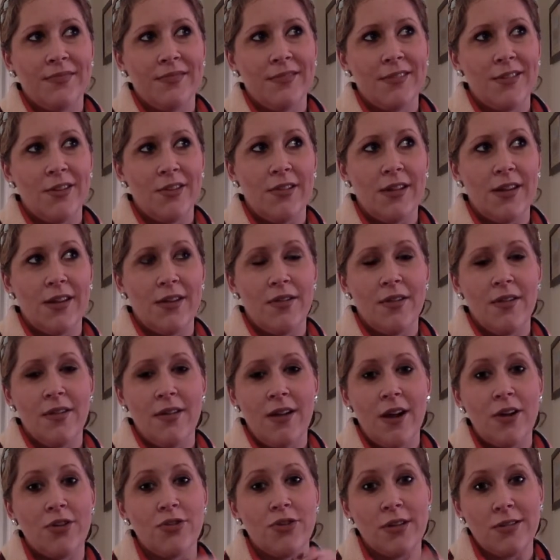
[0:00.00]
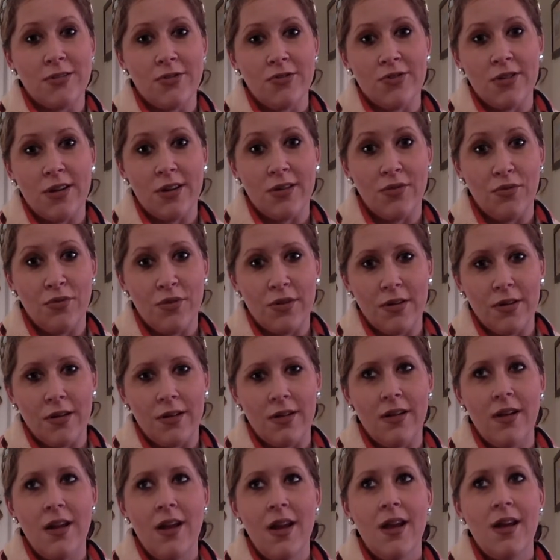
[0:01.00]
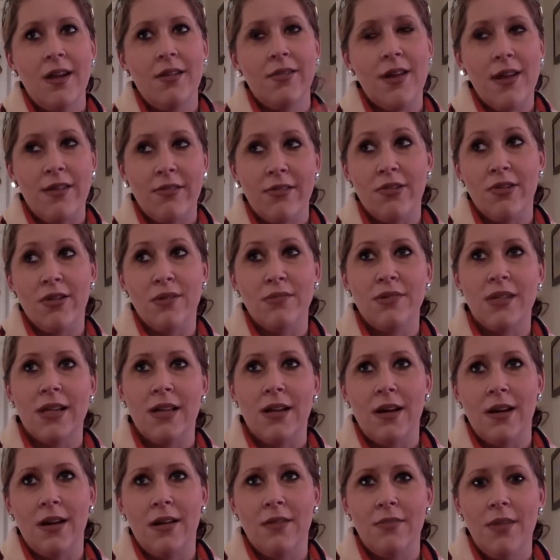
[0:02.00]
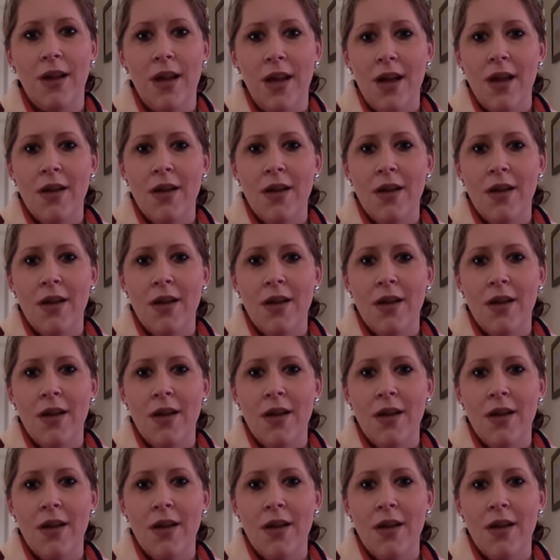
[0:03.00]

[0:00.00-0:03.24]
So like our dresser's on order, we have the crib set up,